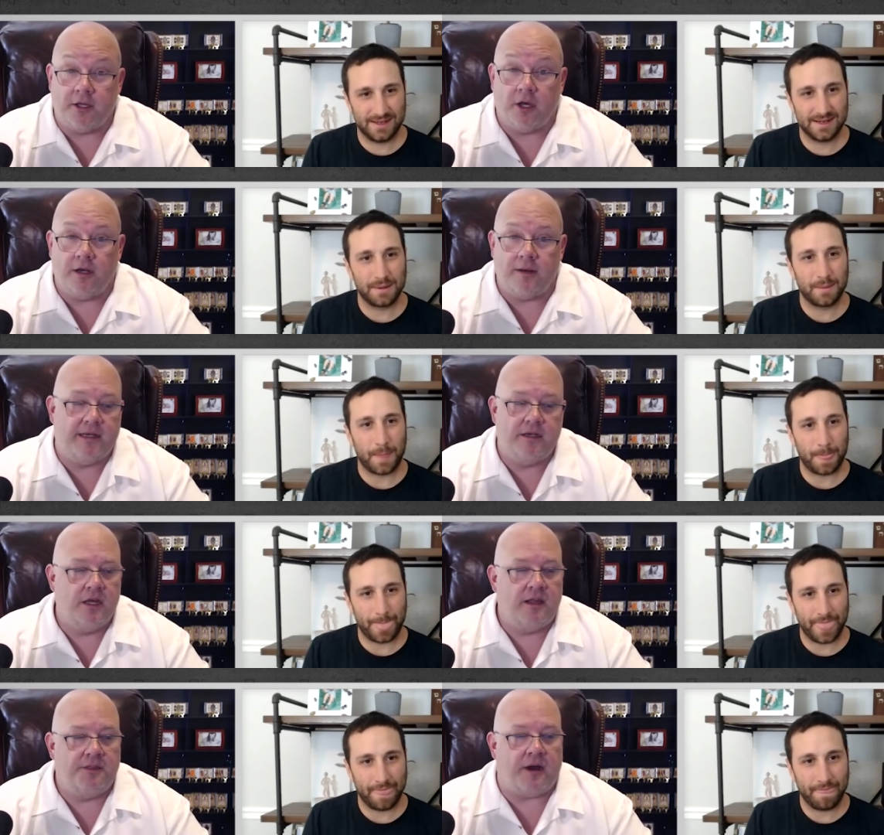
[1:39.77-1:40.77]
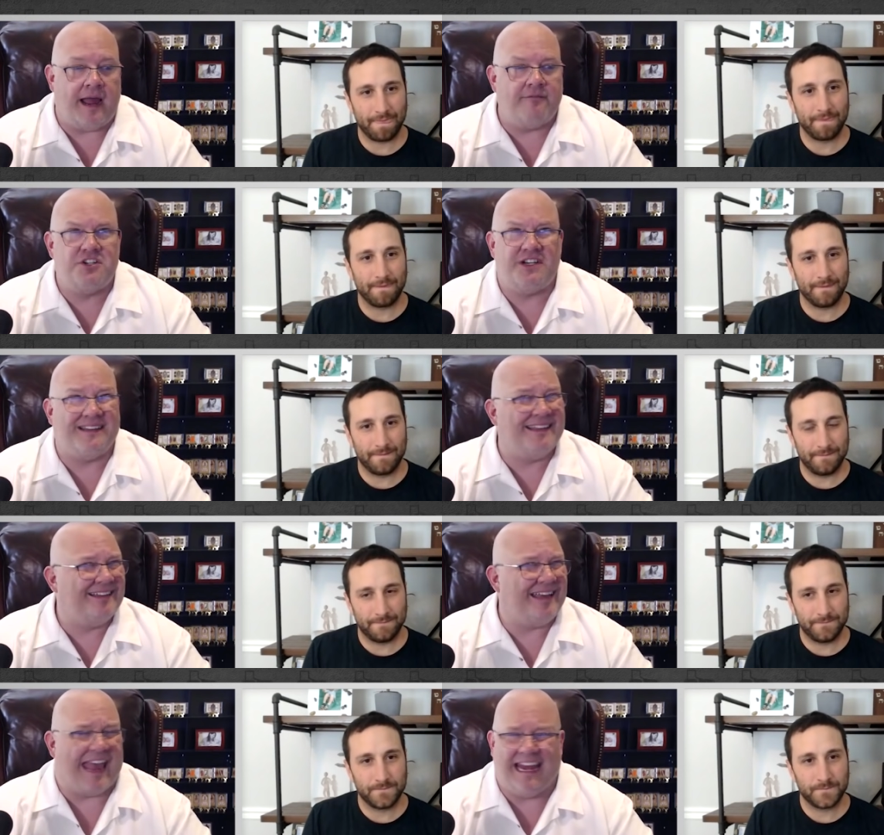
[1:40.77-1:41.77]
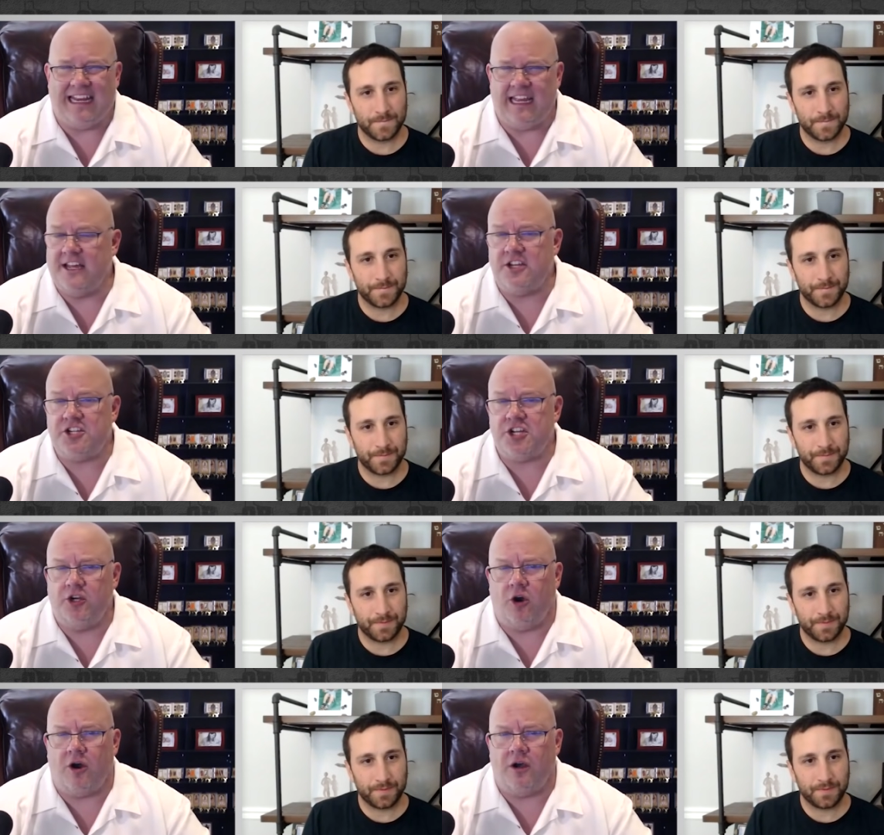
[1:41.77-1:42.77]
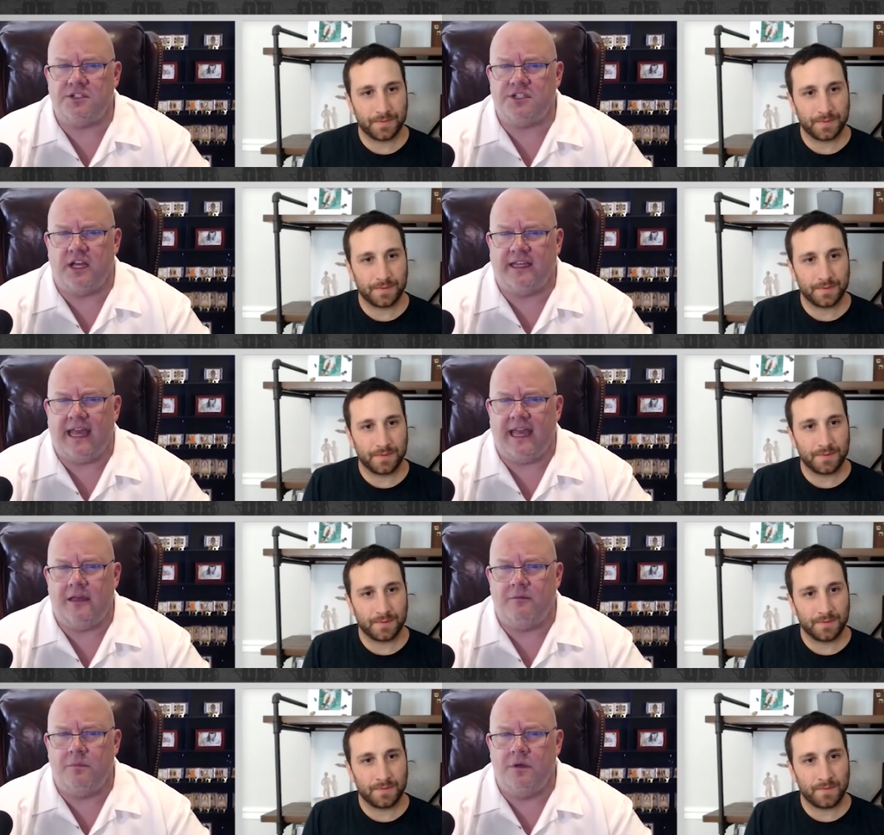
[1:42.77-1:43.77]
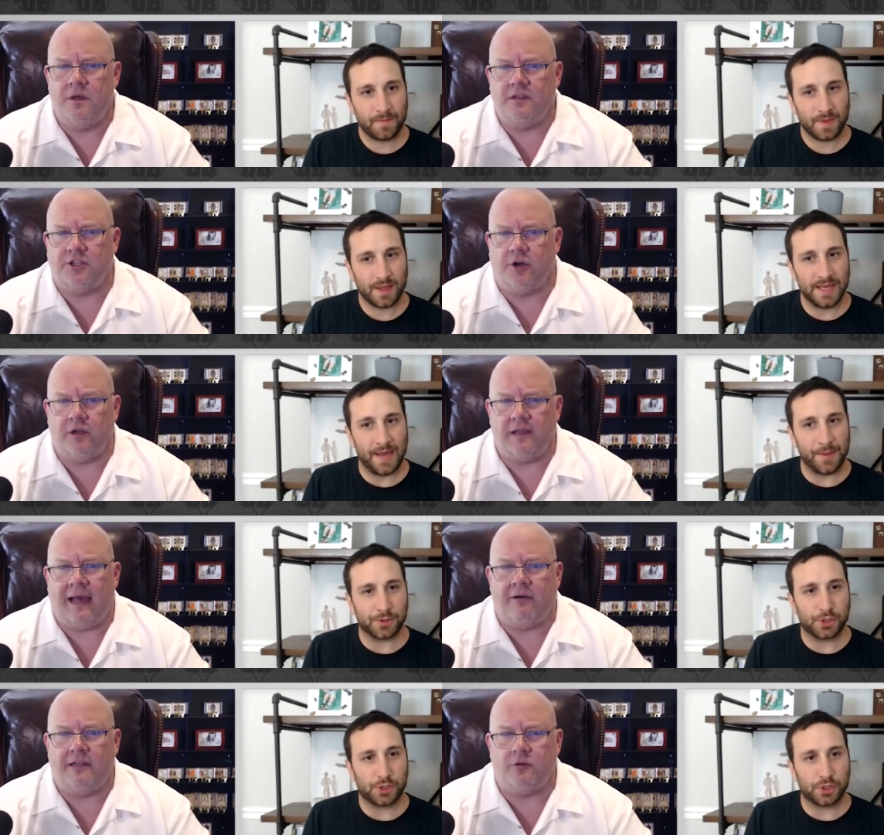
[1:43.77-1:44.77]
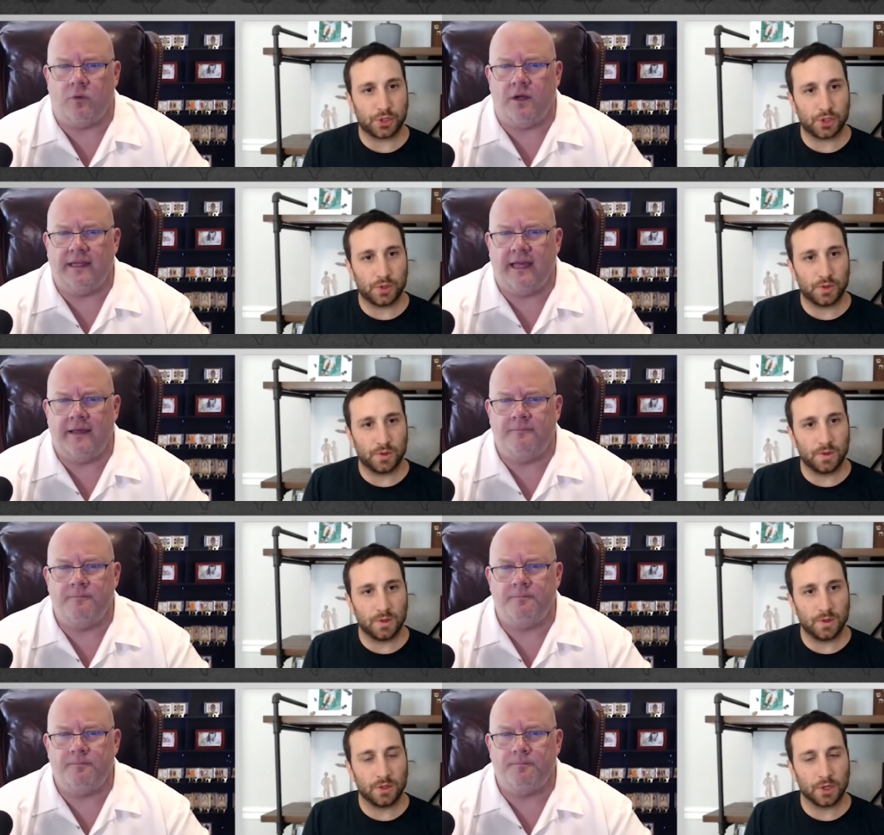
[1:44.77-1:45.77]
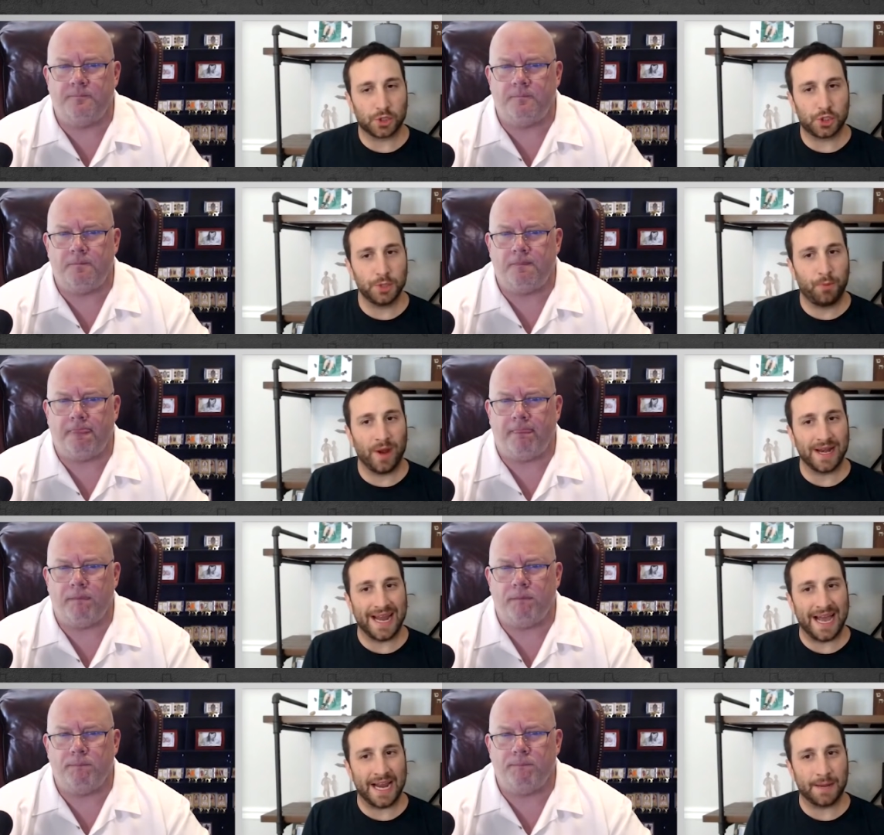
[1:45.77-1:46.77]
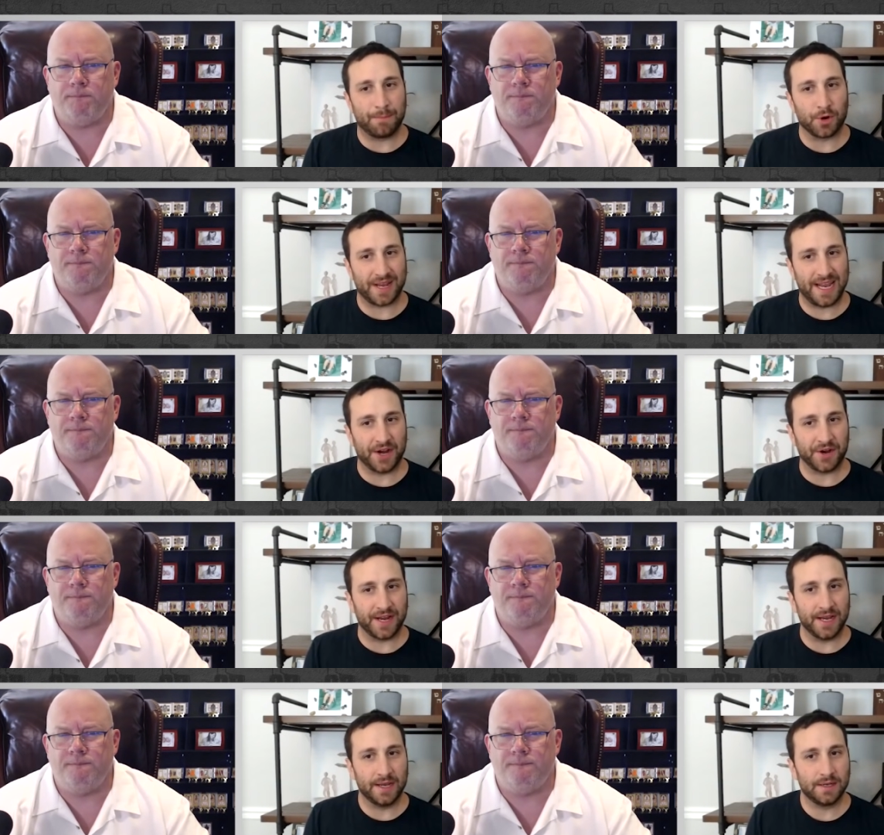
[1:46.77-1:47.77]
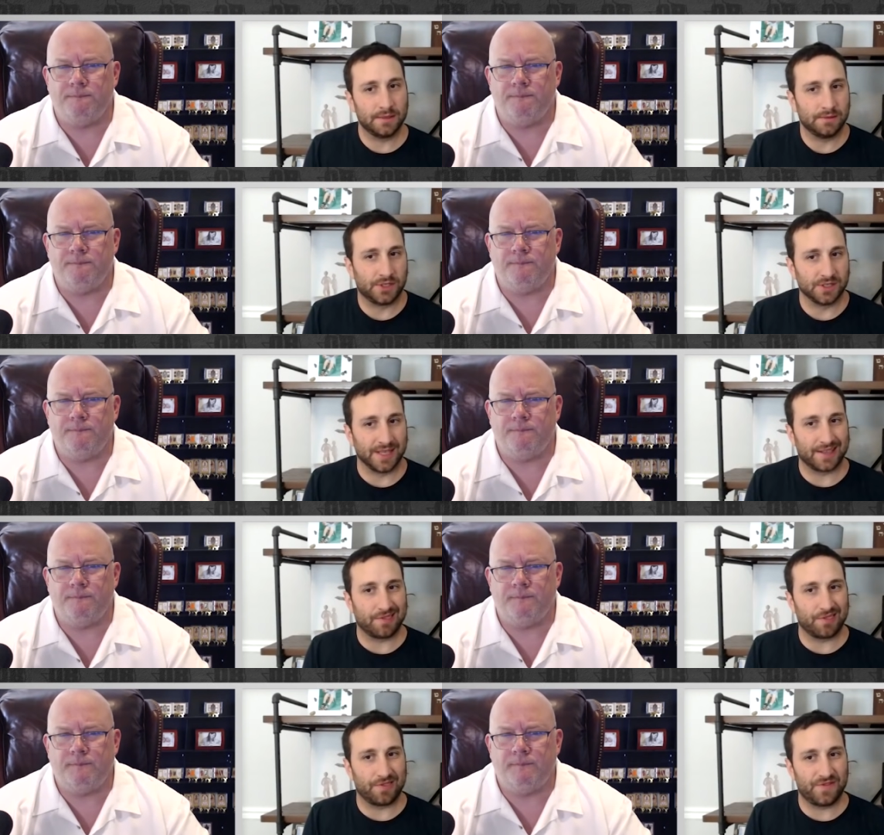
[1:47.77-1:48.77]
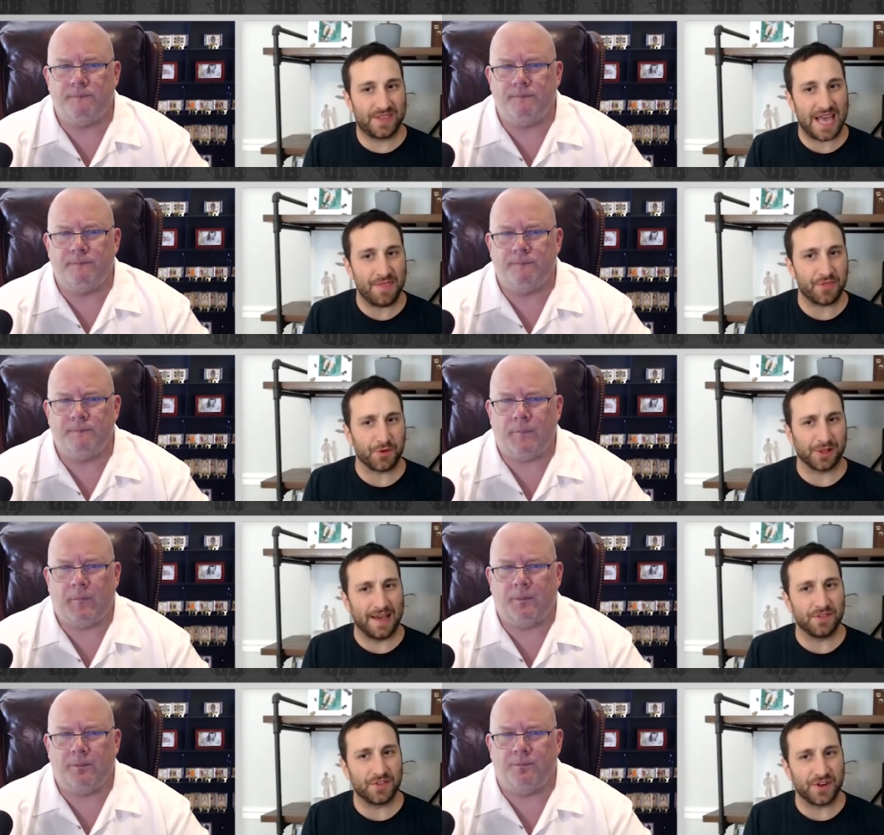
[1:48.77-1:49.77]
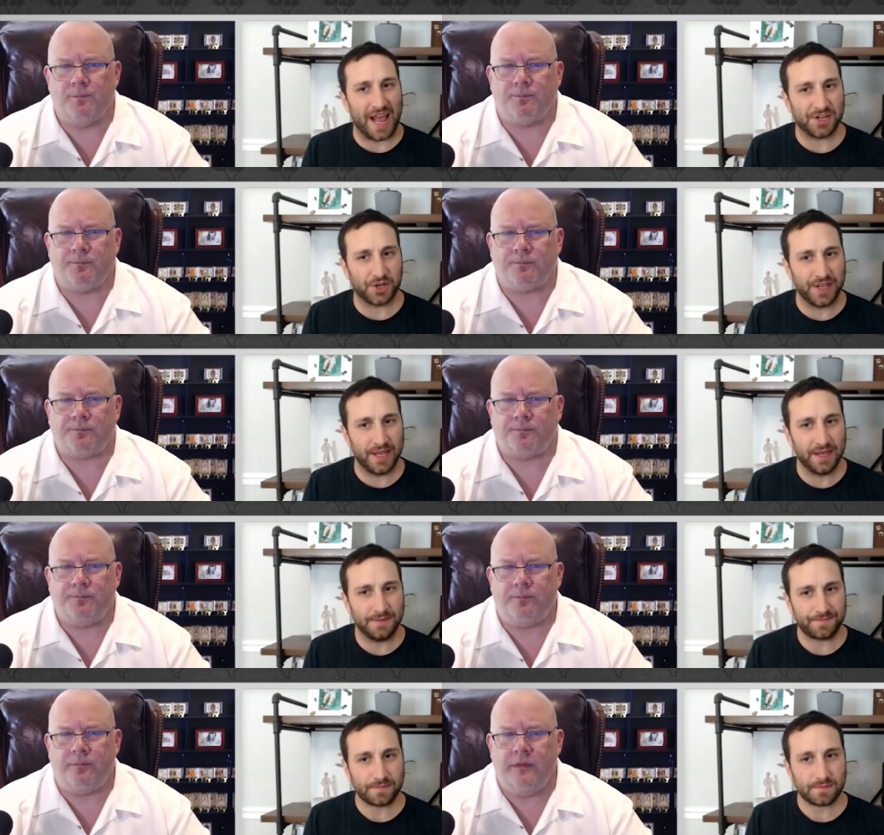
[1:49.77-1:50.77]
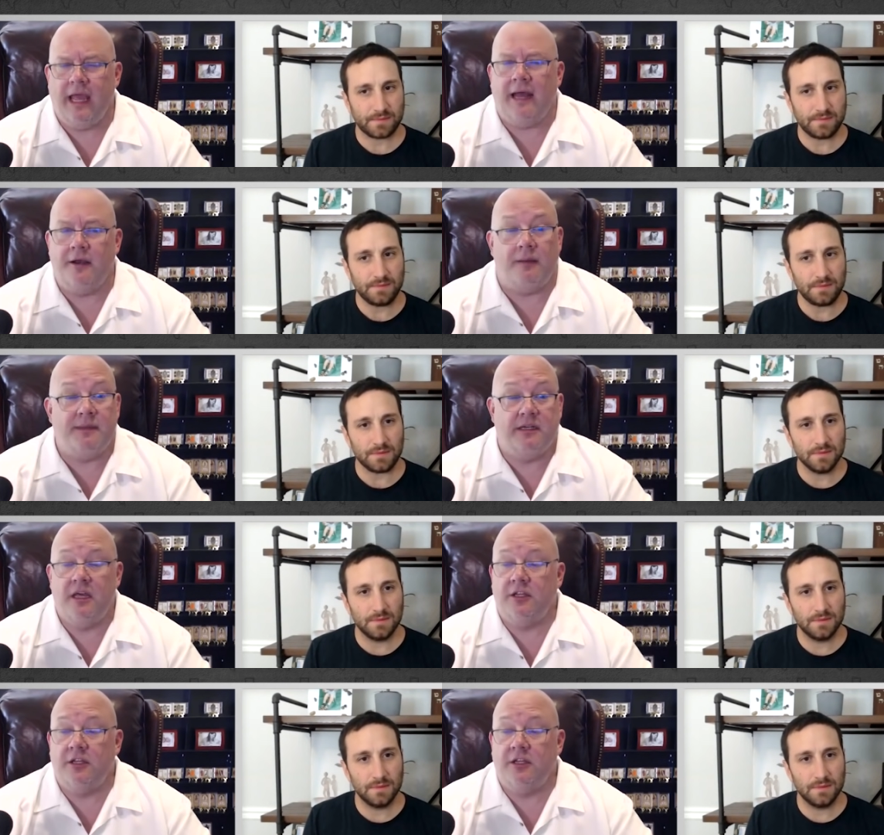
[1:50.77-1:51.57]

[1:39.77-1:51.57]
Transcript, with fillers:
Speaker 1: good. I mean, they're averaging I think eighty ish yards a game that they're yeah, allowing they're, in the run game.
Speaker 2: They're two point nine per carry, which is like tenth or eleventh nationally.
Speaker 1: Yeah, no, I mean